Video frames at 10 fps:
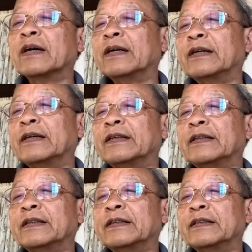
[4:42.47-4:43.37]

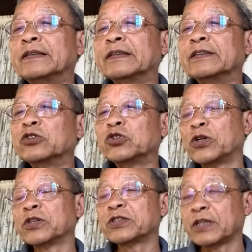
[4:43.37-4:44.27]
uh, in the
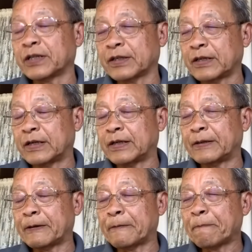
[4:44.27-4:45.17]
Georgia
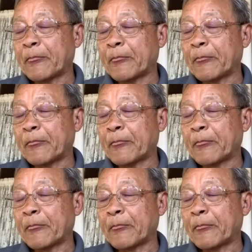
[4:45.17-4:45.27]
uh,